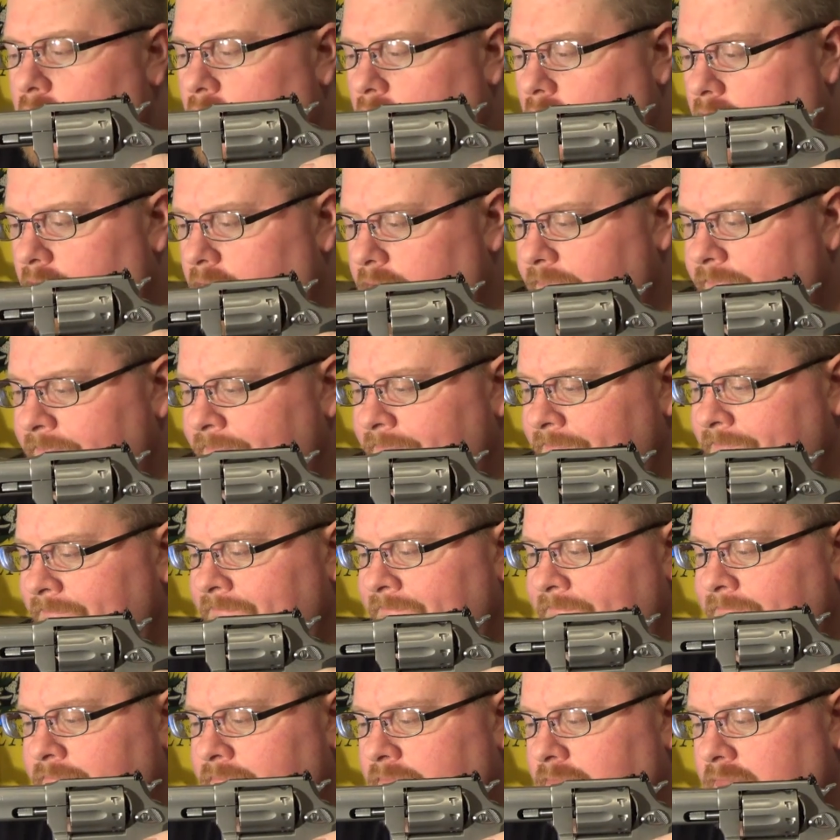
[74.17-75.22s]
Um,
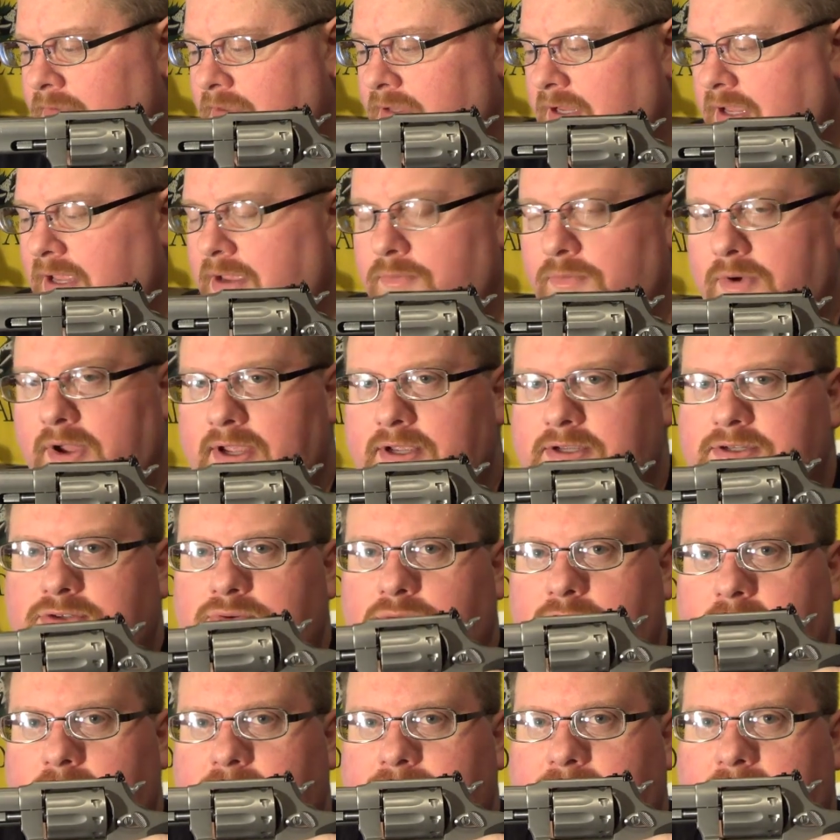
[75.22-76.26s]
it weighs
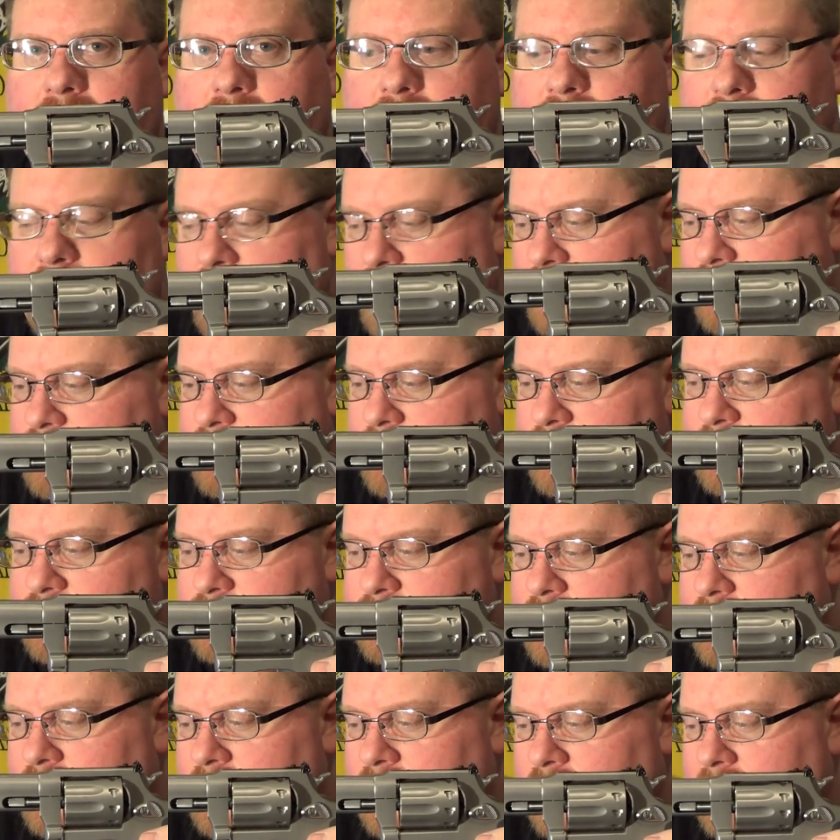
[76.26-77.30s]
25
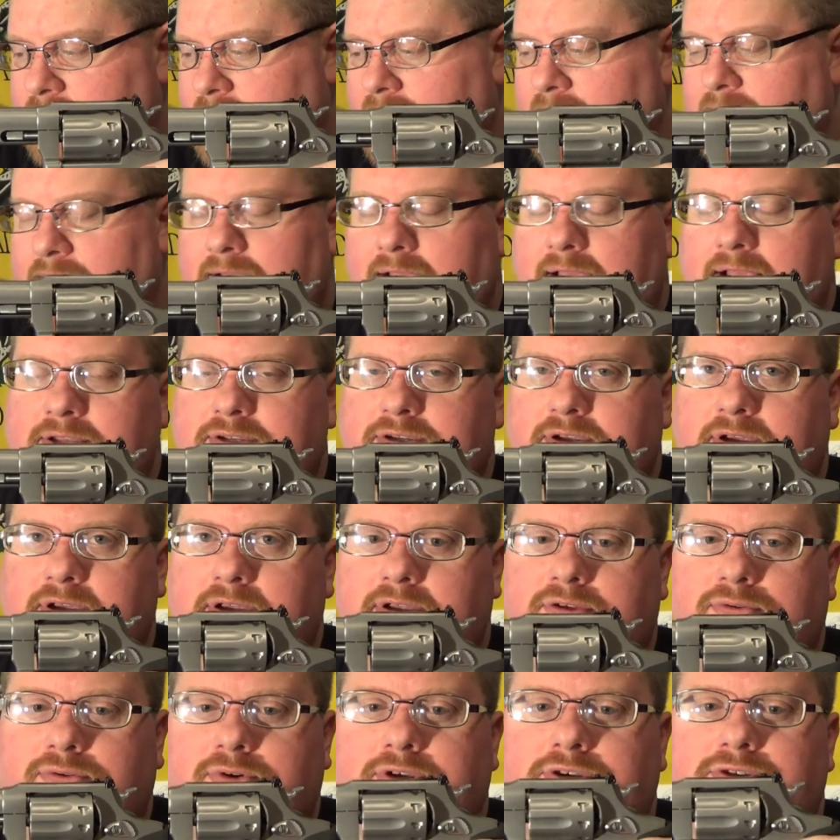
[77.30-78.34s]
ounces and it has
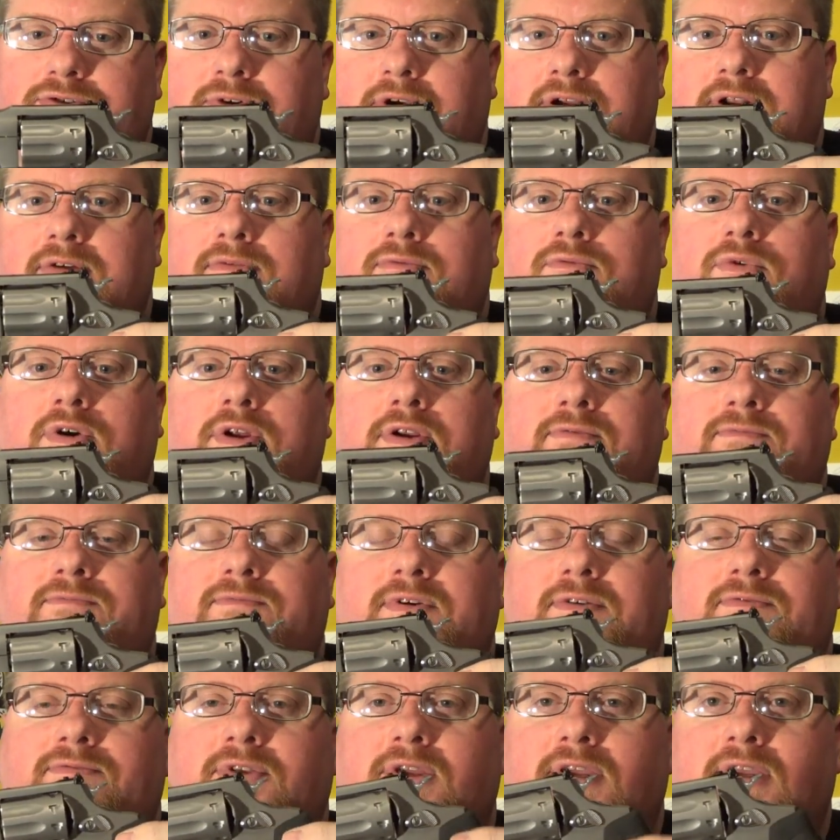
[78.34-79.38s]
a twist rate of 1 in
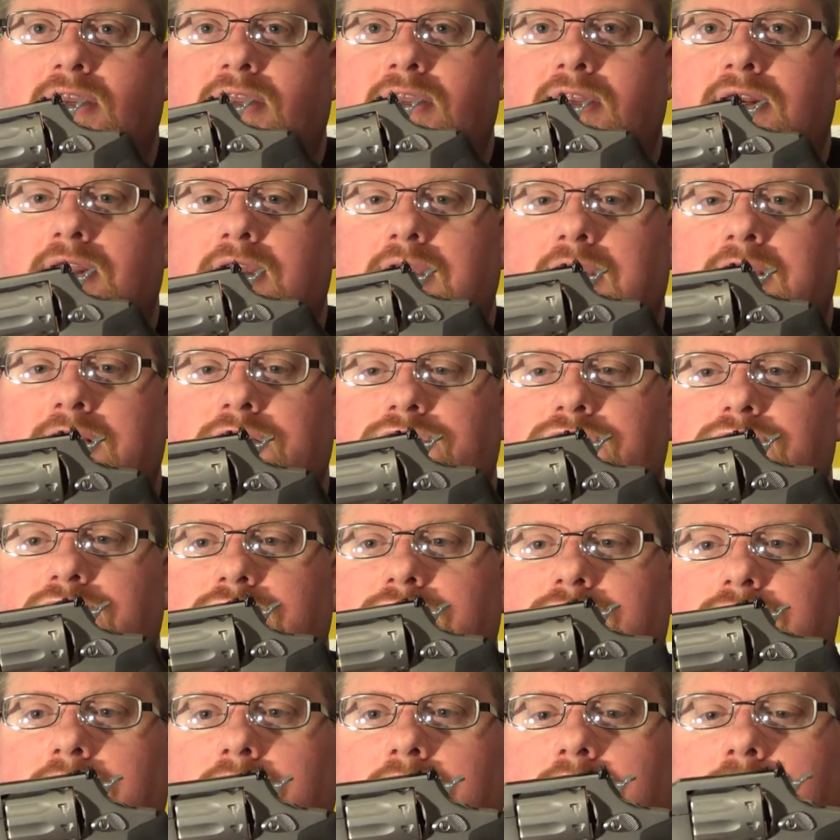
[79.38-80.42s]
15
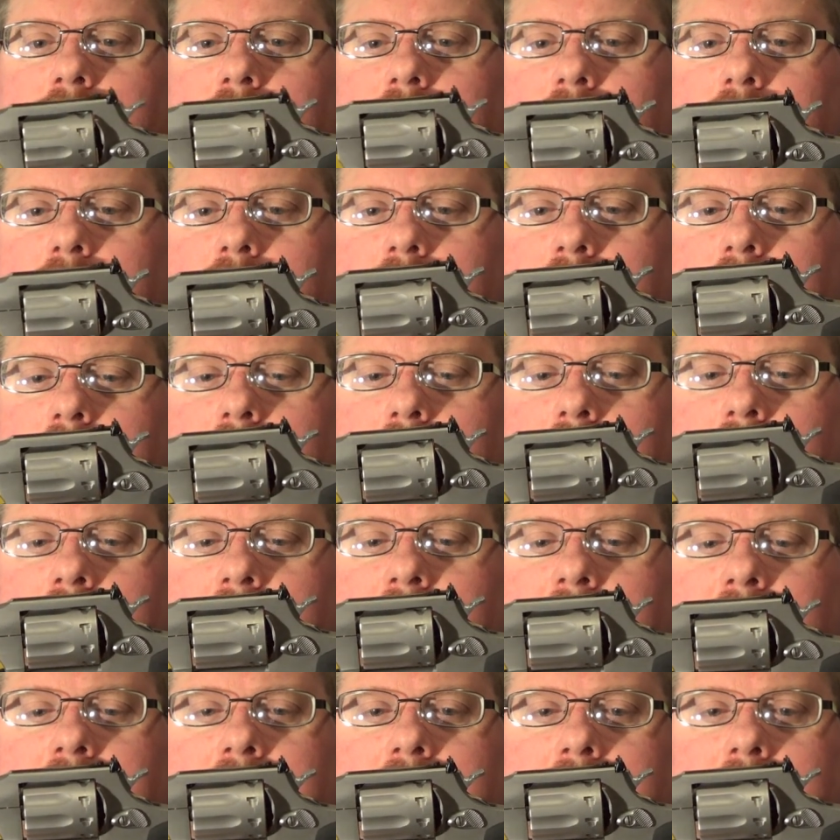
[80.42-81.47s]
inches.
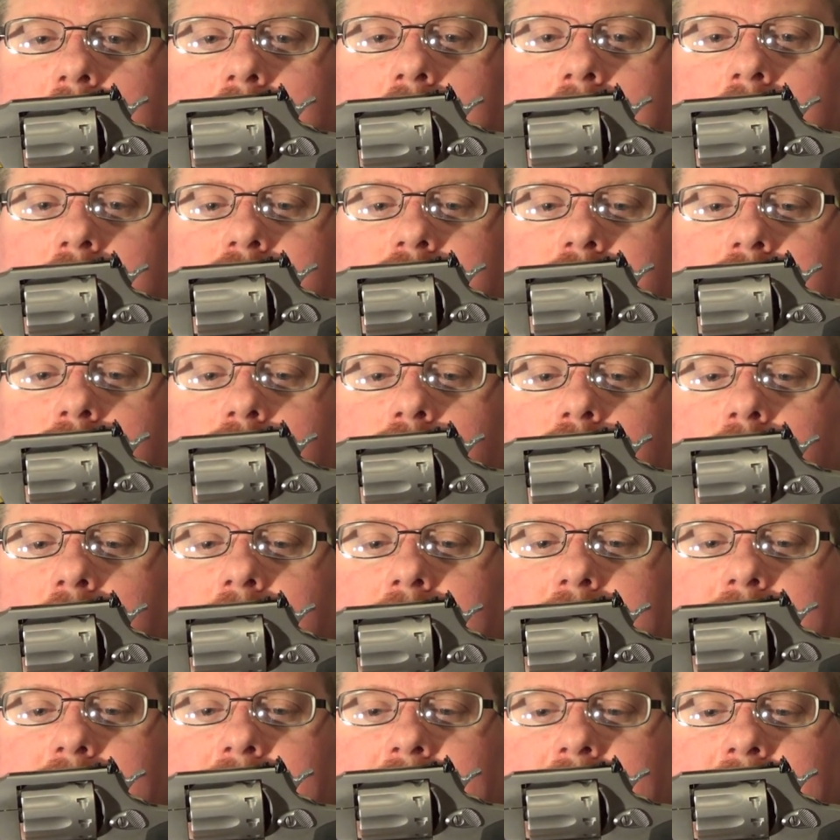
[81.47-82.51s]
Okay, and it's a
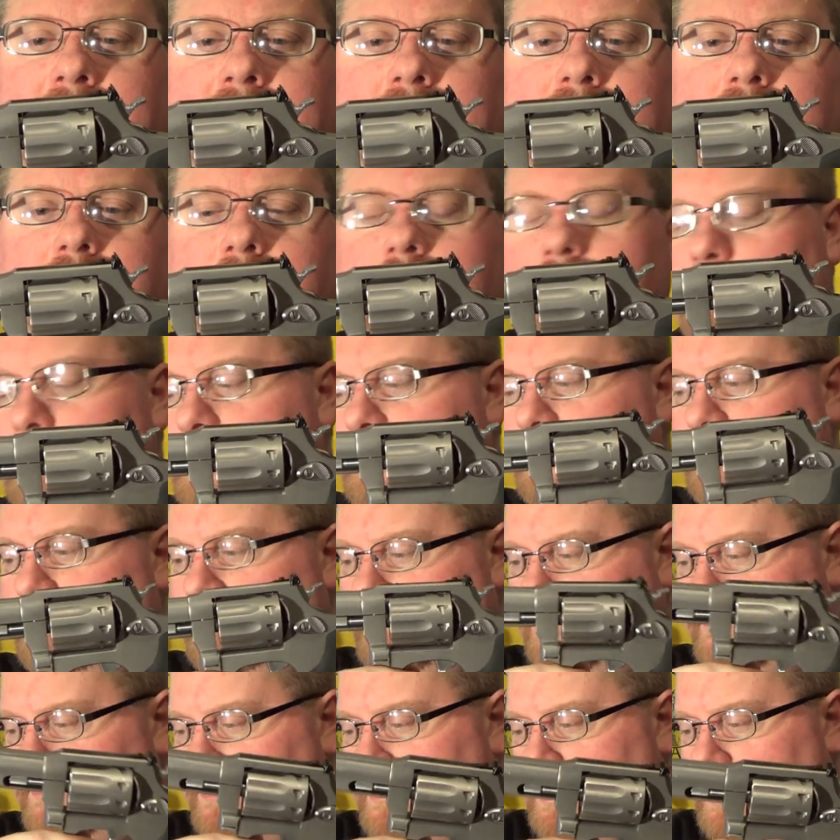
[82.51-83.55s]
right hand
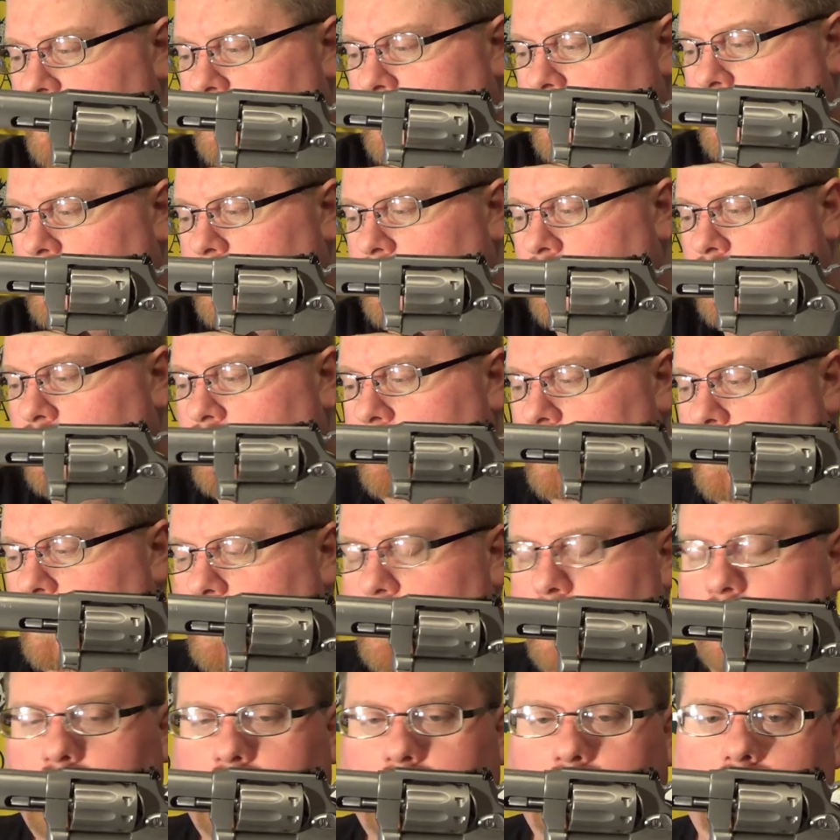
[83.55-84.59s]

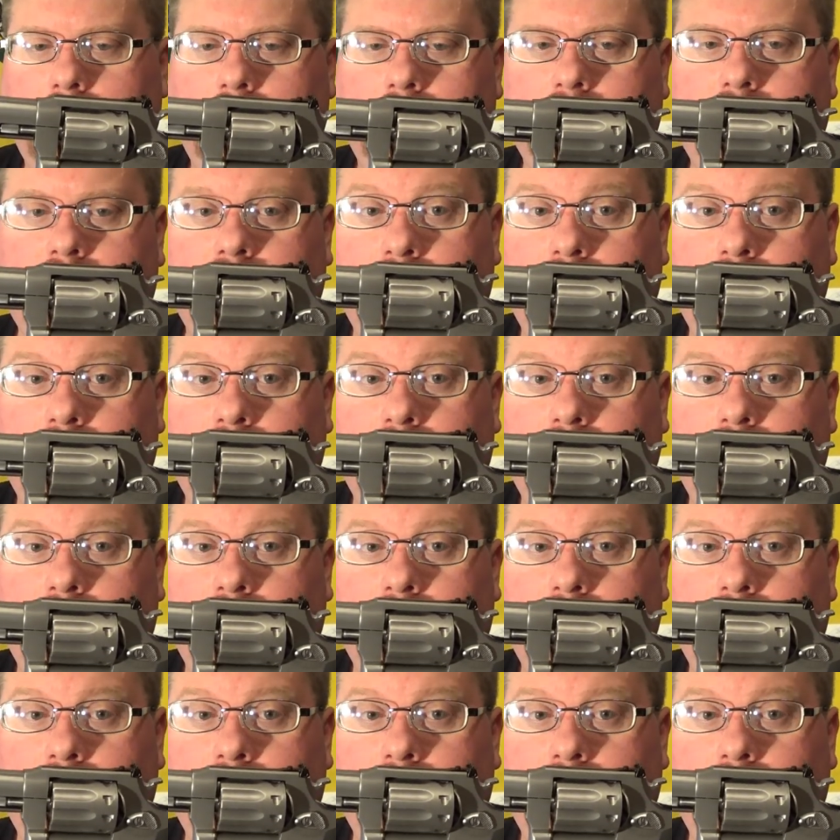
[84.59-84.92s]
uh,